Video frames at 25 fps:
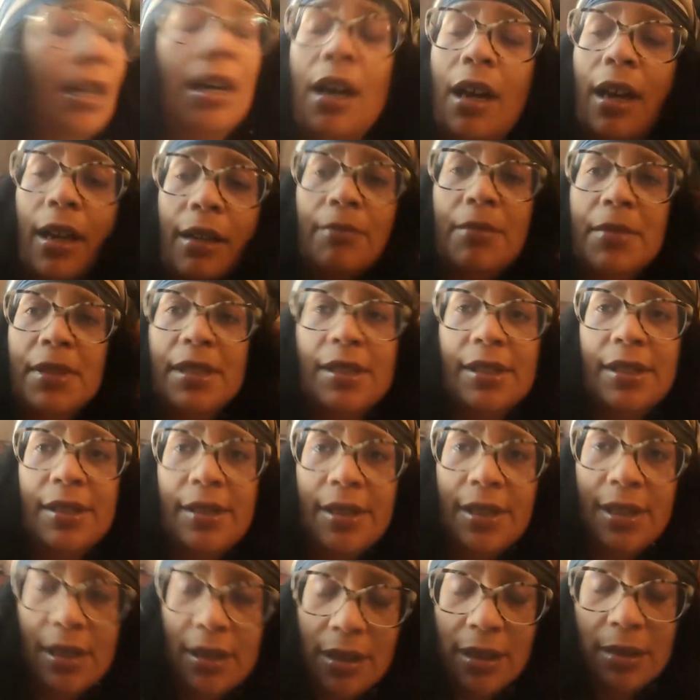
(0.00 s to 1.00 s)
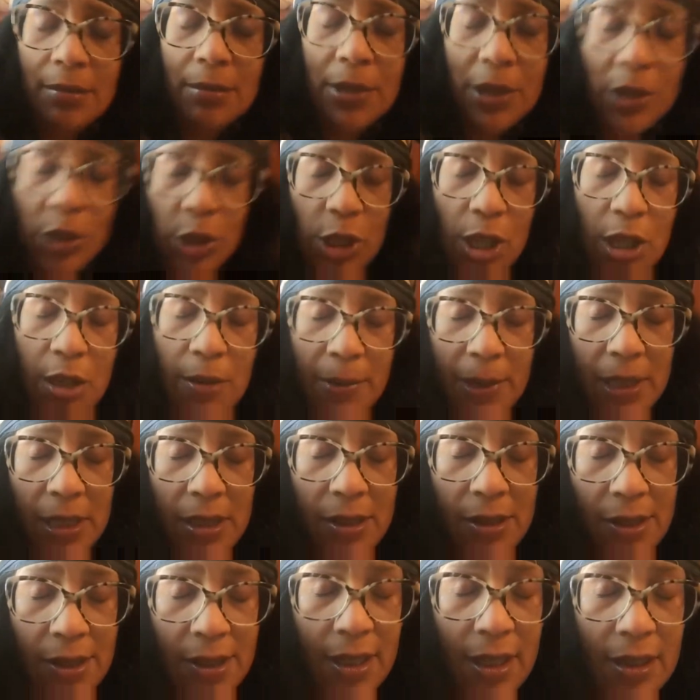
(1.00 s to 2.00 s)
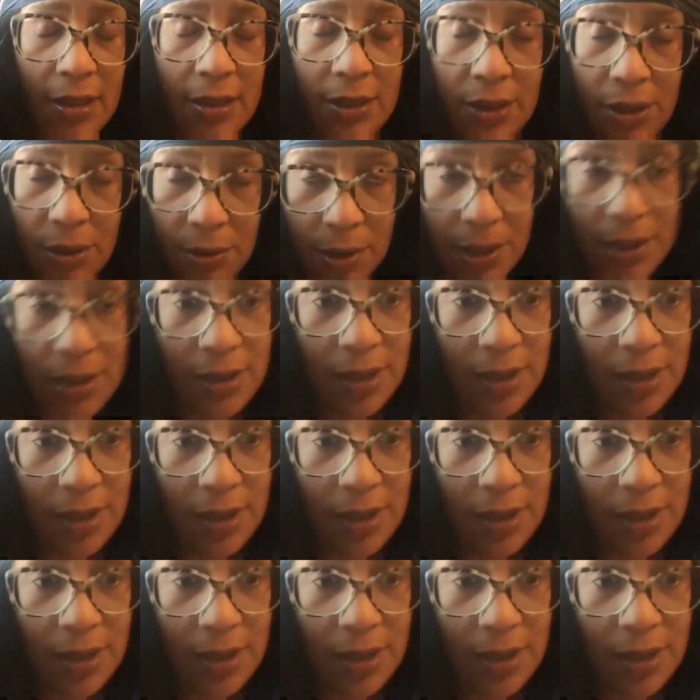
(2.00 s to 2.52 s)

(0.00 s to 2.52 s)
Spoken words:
I'm still in pajamas, as you can